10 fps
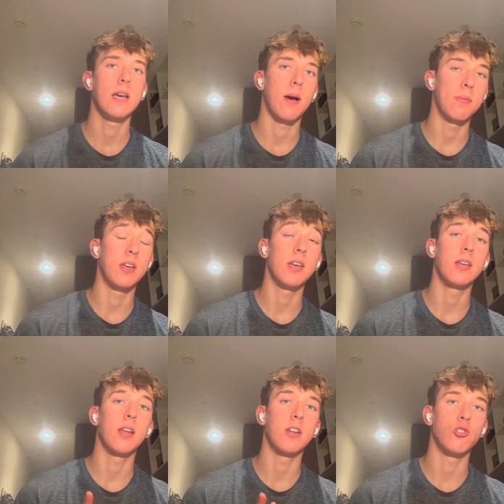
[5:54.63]
I'd be
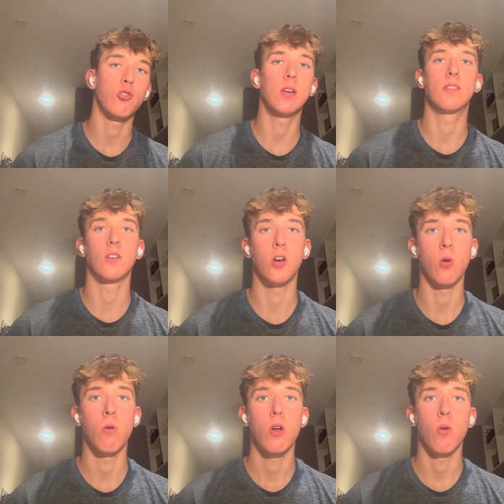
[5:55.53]
keen and intrigued to
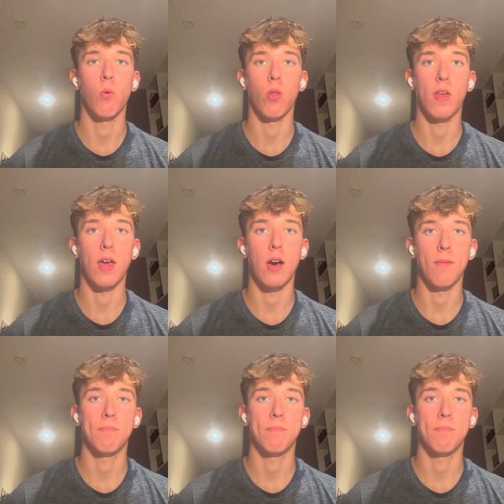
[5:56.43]
know what they are.